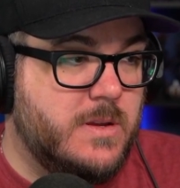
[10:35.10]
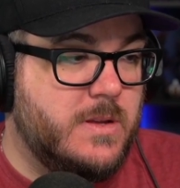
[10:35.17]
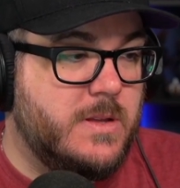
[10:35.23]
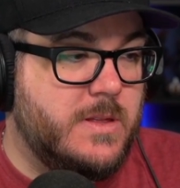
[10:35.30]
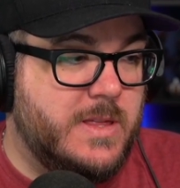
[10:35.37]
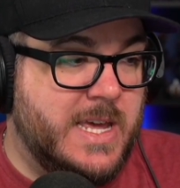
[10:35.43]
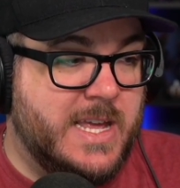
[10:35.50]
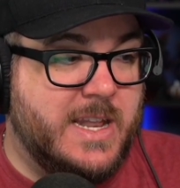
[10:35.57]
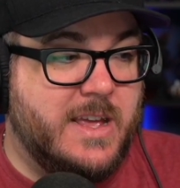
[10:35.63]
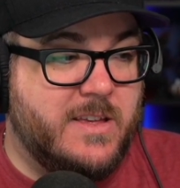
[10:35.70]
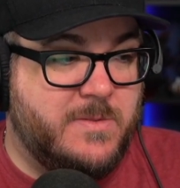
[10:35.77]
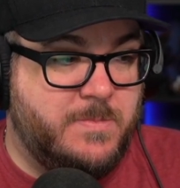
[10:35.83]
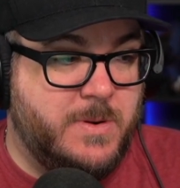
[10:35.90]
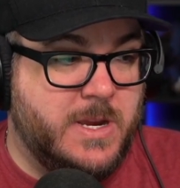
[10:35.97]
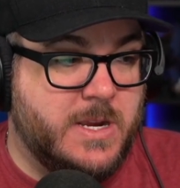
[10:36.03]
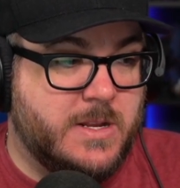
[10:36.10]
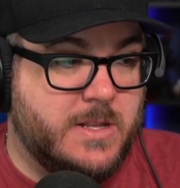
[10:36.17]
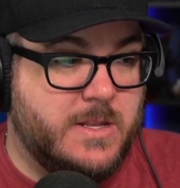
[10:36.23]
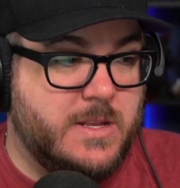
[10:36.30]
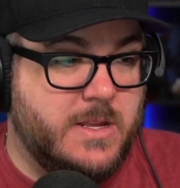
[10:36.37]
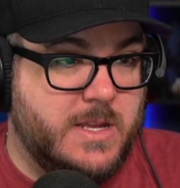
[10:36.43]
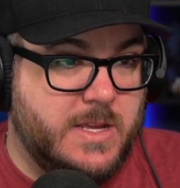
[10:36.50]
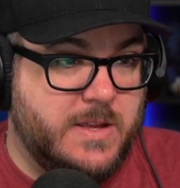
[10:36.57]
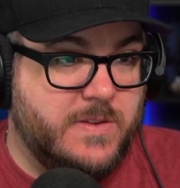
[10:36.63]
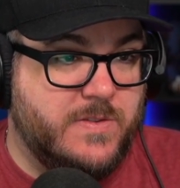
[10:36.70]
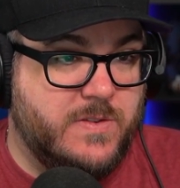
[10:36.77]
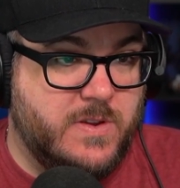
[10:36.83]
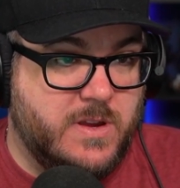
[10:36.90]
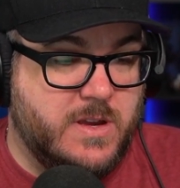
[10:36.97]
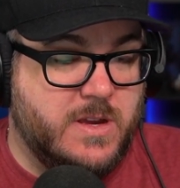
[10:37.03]
That aspect
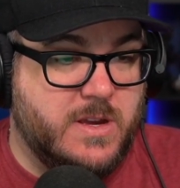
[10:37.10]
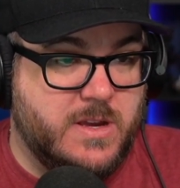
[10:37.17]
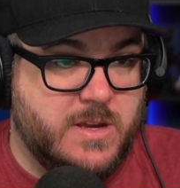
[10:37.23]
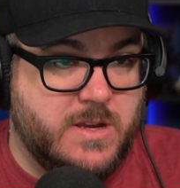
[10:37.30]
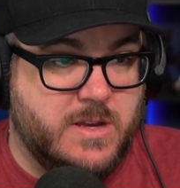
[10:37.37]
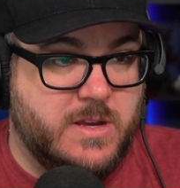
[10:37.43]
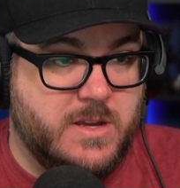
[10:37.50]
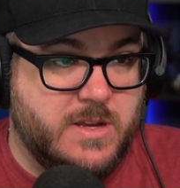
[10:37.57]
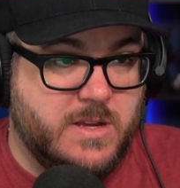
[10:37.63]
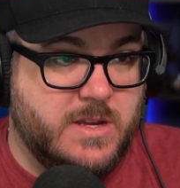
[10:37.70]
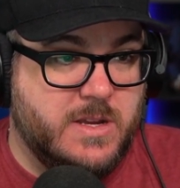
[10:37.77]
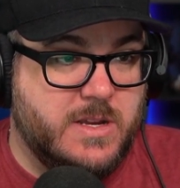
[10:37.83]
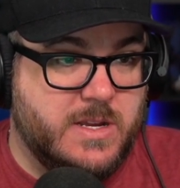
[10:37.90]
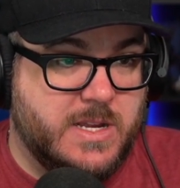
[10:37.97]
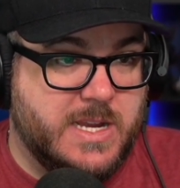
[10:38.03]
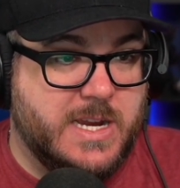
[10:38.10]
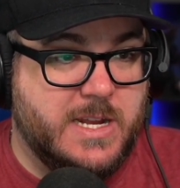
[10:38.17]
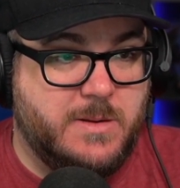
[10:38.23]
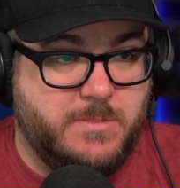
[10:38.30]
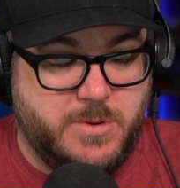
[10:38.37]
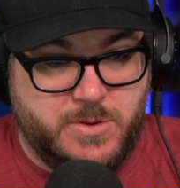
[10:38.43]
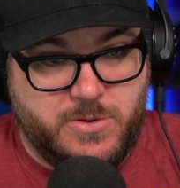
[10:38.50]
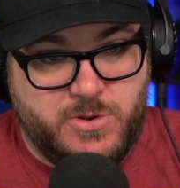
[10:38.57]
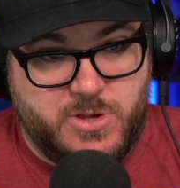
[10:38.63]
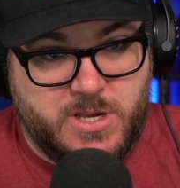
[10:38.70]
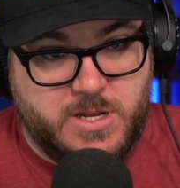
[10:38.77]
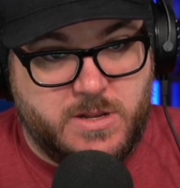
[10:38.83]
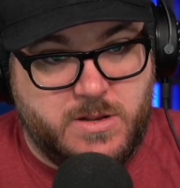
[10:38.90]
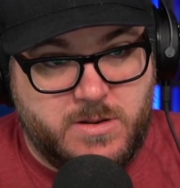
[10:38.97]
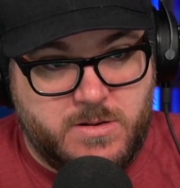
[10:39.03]
is kind of
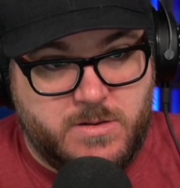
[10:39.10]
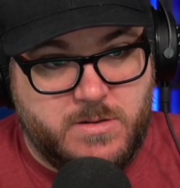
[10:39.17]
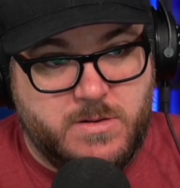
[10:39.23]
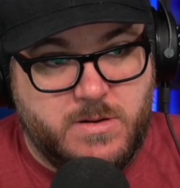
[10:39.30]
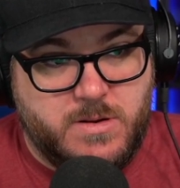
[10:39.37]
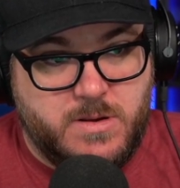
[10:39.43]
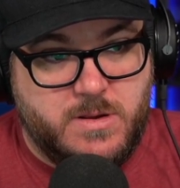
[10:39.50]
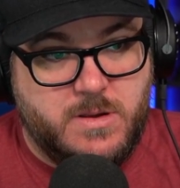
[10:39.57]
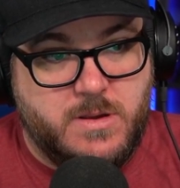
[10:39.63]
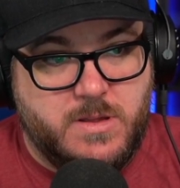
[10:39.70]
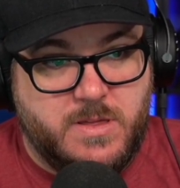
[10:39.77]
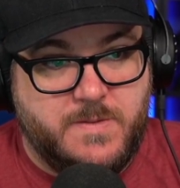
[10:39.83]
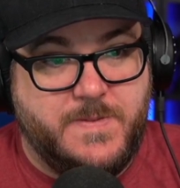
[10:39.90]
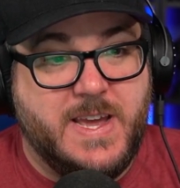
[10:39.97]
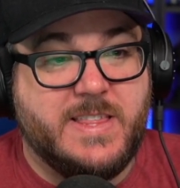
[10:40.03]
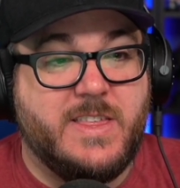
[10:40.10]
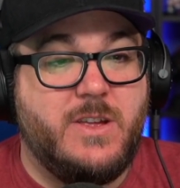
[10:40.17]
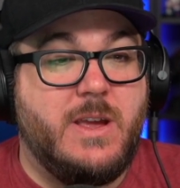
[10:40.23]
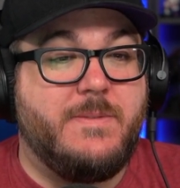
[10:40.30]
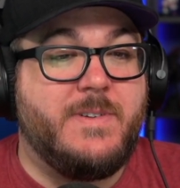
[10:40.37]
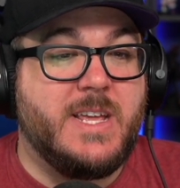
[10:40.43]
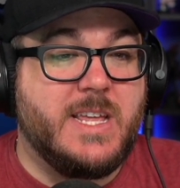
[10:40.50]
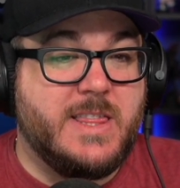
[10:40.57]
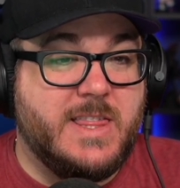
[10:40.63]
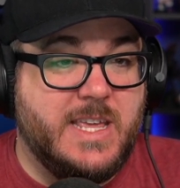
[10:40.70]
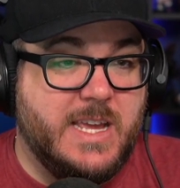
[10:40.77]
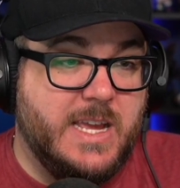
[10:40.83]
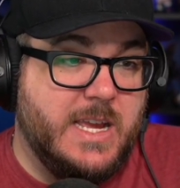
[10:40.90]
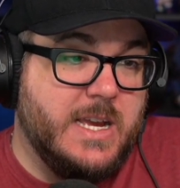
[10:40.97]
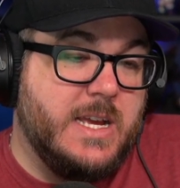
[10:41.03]
bullshit. The fact that you have to get
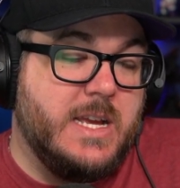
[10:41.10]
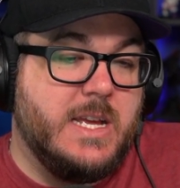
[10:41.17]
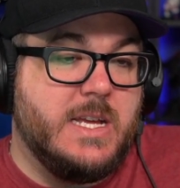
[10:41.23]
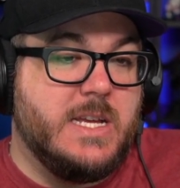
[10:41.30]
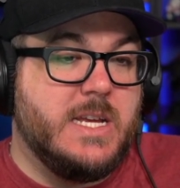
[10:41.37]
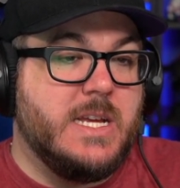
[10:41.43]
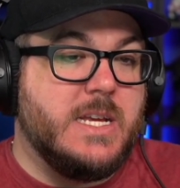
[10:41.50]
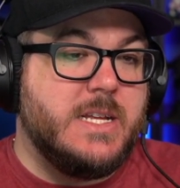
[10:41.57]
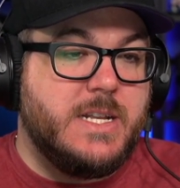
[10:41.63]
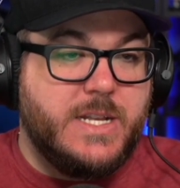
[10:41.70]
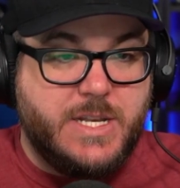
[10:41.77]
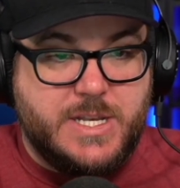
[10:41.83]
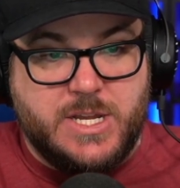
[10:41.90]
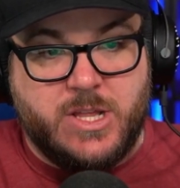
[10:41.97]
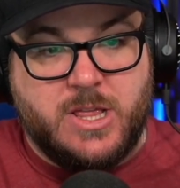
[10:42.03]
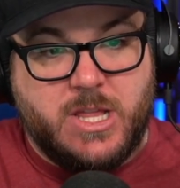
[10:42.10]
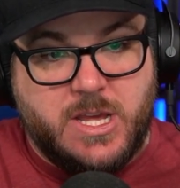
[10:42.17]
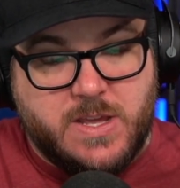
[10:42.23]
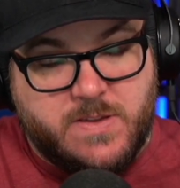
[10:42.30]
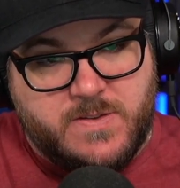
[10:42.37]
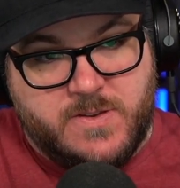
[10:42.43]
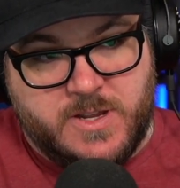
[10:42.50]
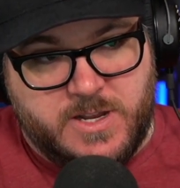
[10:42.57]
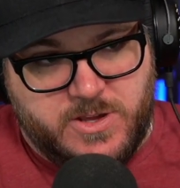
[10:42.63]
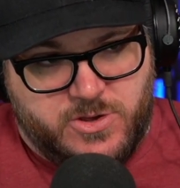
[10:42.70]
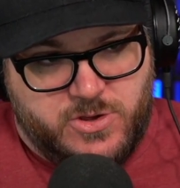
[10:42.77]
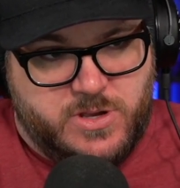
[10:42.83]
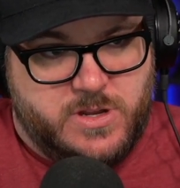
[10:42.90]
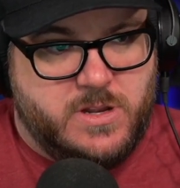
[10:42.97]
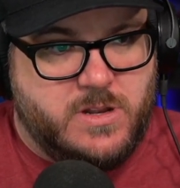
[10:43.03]
the deluxe
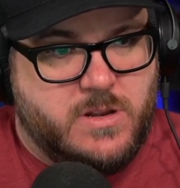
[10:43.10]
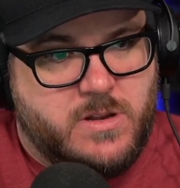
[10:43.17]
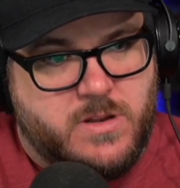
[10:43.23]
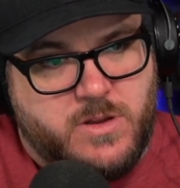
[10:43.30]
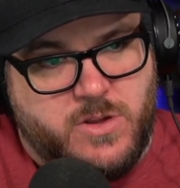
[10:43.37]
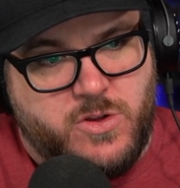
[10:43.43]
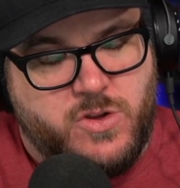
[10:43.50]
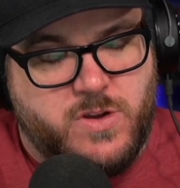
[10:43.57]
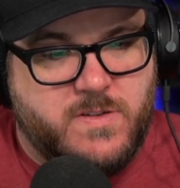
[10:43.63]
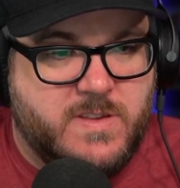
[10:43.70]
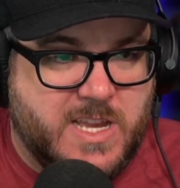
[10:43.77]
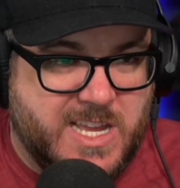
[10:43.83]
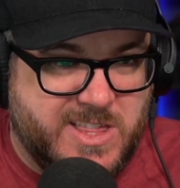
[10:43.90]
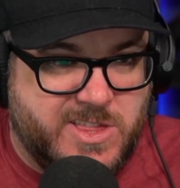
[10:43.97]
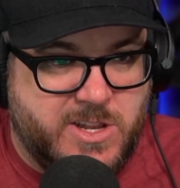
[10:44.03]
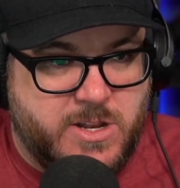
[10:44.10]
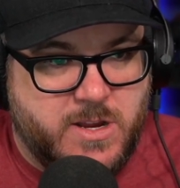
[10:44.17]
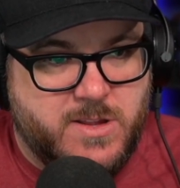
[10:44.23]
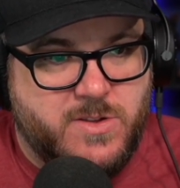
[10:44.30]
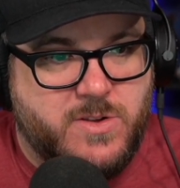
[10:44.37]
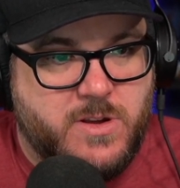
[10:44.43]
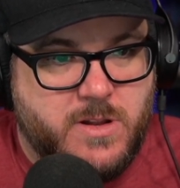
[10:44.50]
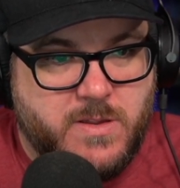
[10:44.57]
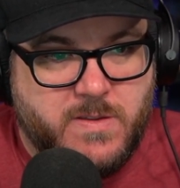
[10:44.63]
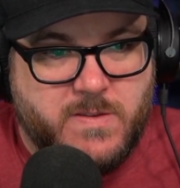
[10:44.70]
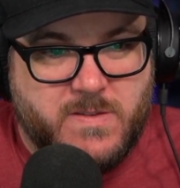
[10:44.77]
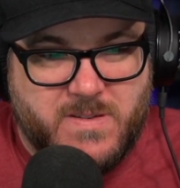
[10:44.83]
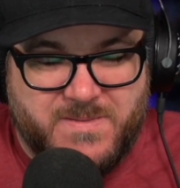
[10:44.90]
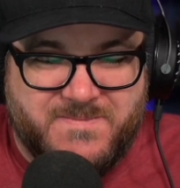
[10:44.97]
edition just to get the dungeons,